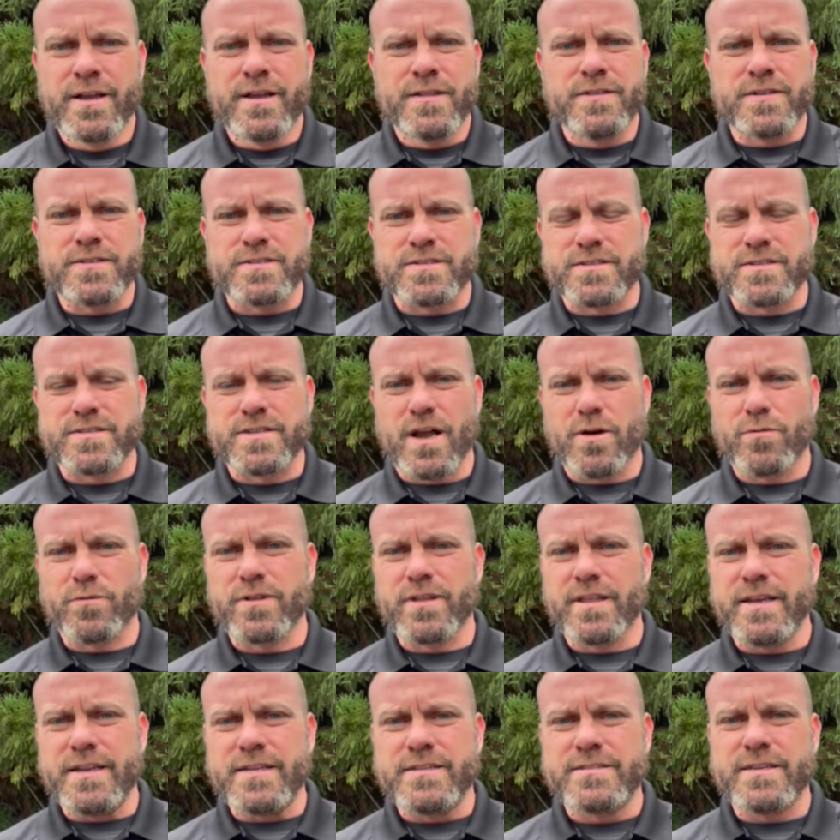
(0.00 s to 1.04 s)
This is not
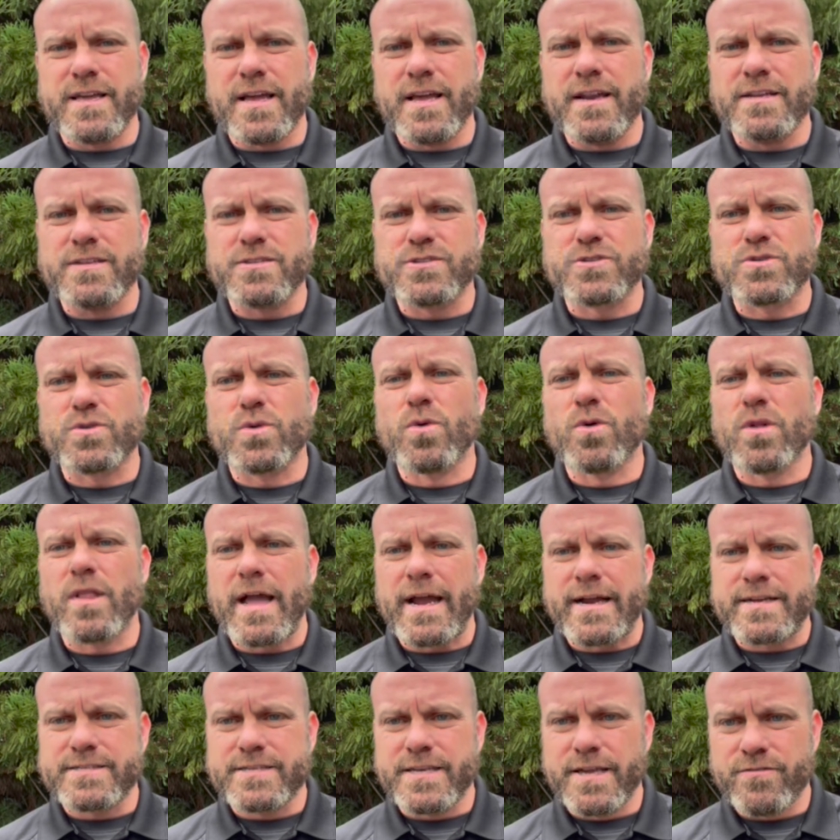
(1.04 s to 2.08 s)
related to any school
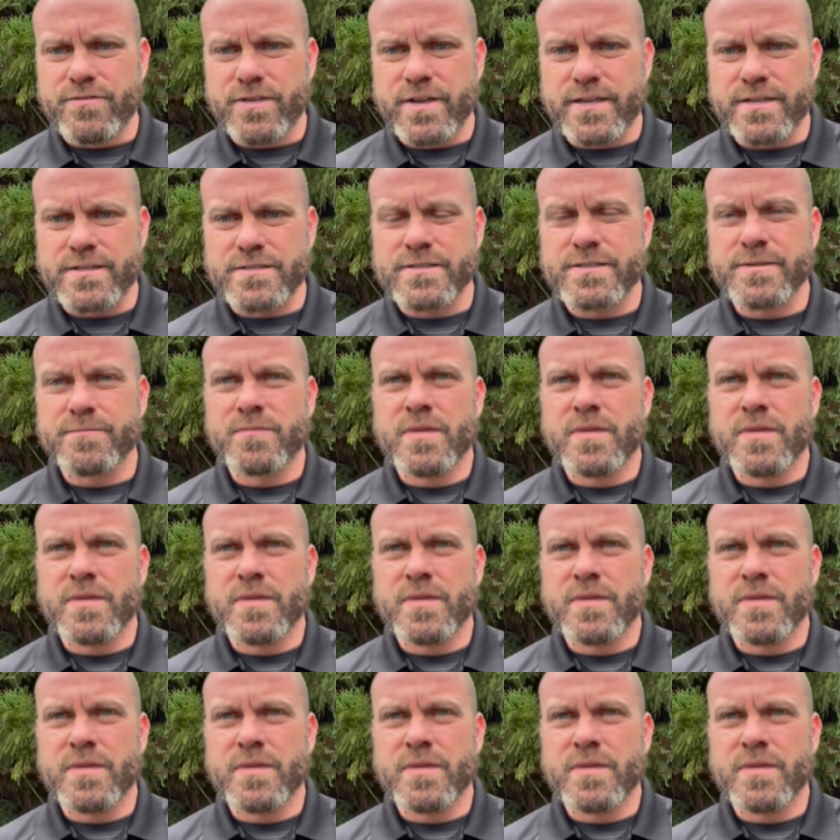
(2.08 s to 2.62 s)
activities.